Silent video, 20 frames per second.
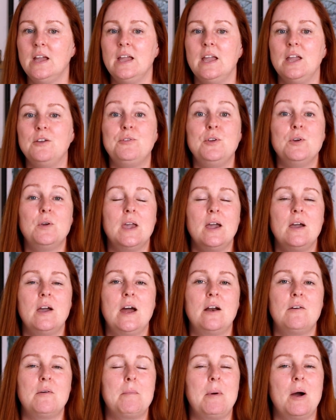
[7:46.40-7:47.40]
If you
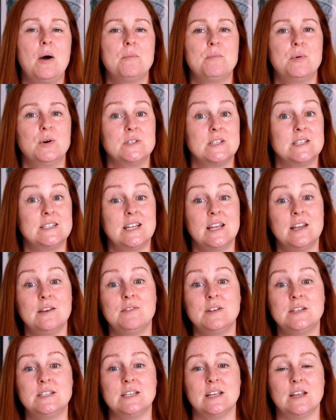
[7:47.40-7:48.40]
care about
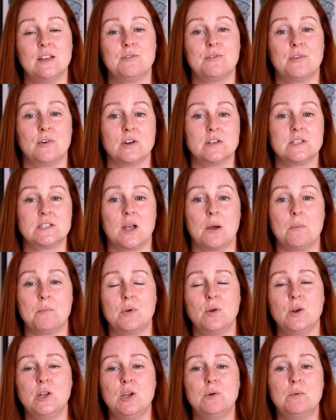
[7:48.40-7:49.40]
positivity, for
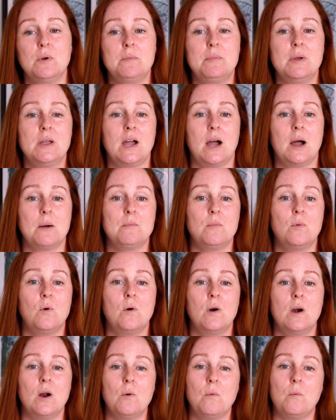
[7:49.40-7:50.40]
example, you will become
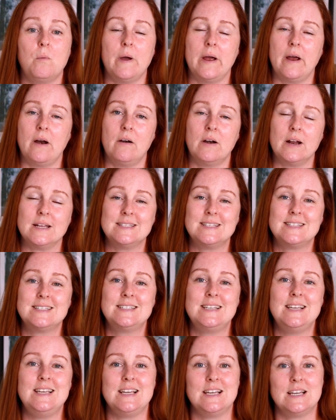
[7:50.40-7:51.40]
more aware and
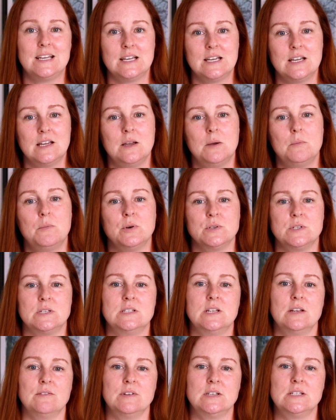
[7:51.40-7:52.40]
seek
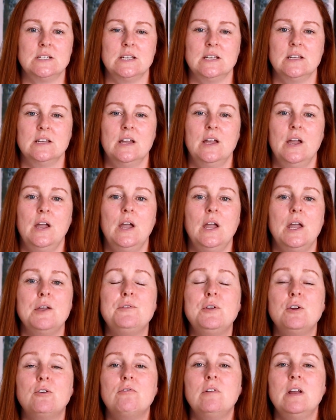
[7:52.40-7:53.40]
positivity.
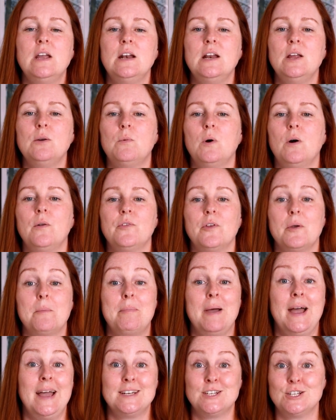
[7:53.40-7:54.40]
If you really want a
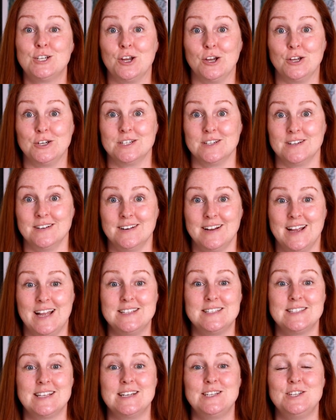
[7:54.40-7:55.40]
pet turtle
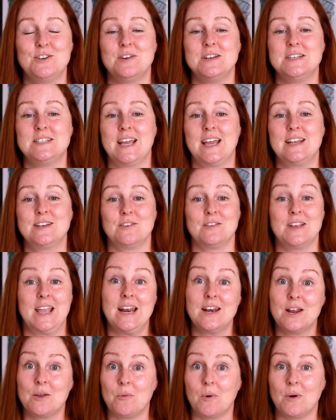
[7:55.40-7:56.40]
and set your intent on
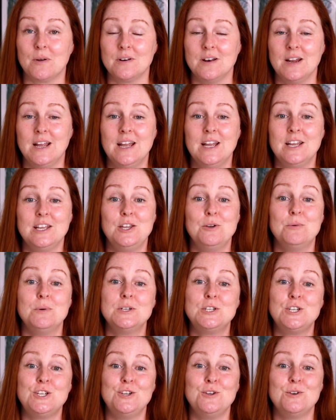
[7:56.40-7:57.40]
getting one, you
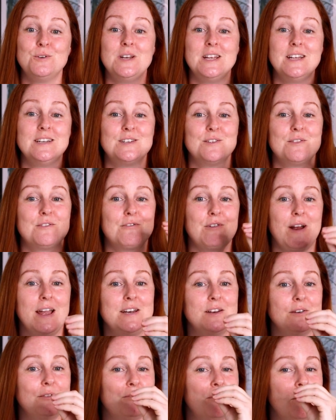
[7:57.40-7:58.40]
will tune into the
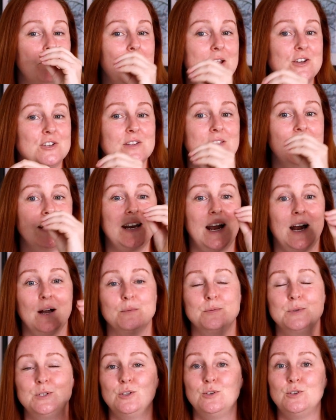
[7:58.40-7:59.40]
right information that
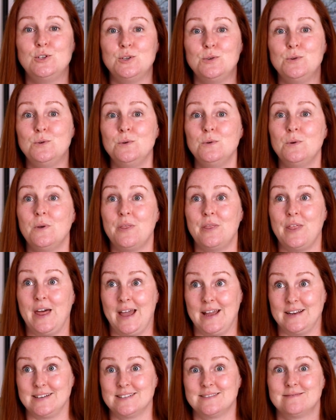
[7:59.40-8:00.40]
helps you do
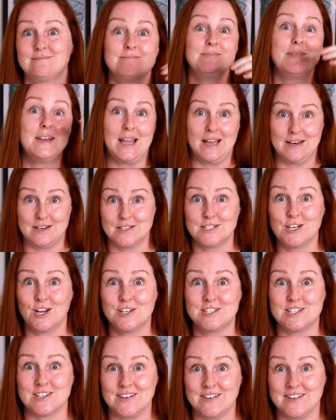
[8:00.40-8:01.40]
that. Get a
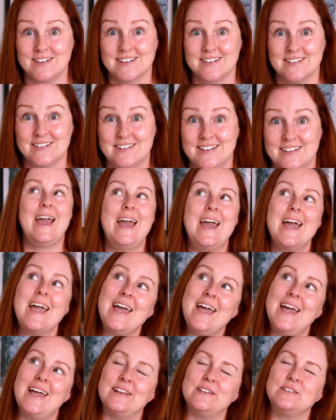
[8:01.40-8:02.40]
turtle.
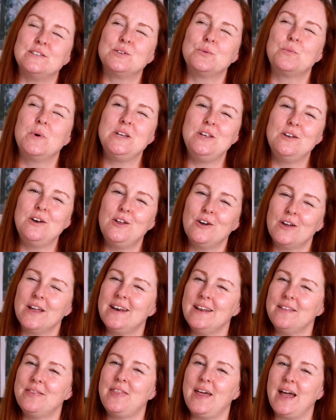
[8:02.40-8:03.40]
And when you look
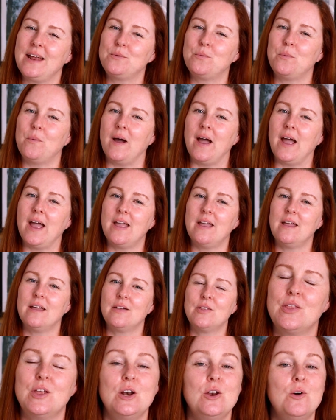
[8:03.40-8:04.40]
at it that way,
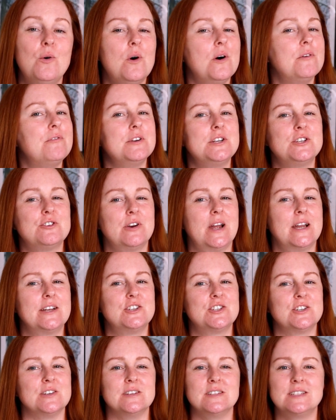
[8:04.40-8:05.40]
the law of
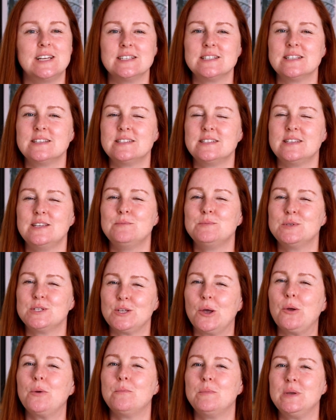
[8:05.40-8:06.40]
attraction doesn't seem
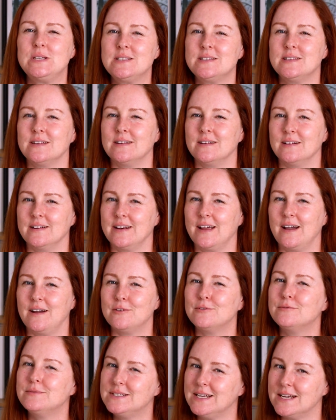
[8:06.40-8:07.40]
so mystical
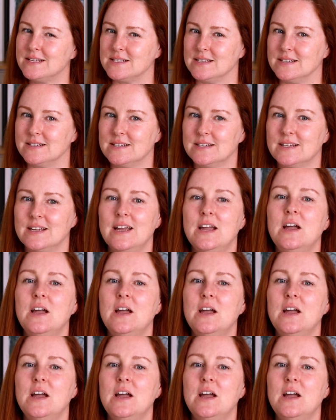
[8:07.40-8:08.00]
now, does it?